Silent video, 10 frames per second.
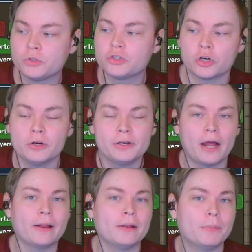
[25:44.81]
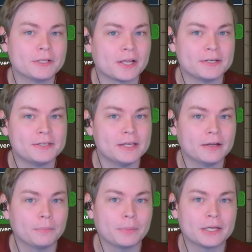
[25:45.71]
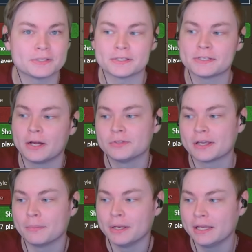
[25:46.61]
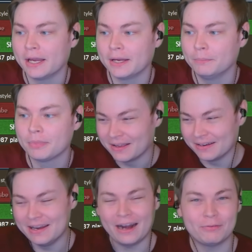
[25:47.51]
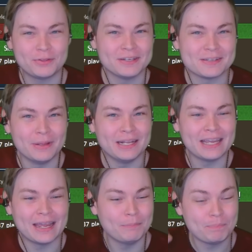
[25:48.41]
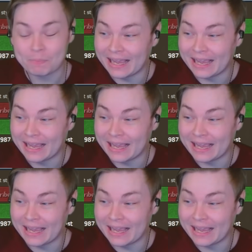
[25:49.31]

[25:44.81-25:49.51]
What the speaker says: turn down anybody's idea because it sounds like a mini game. Not everything's a mini game.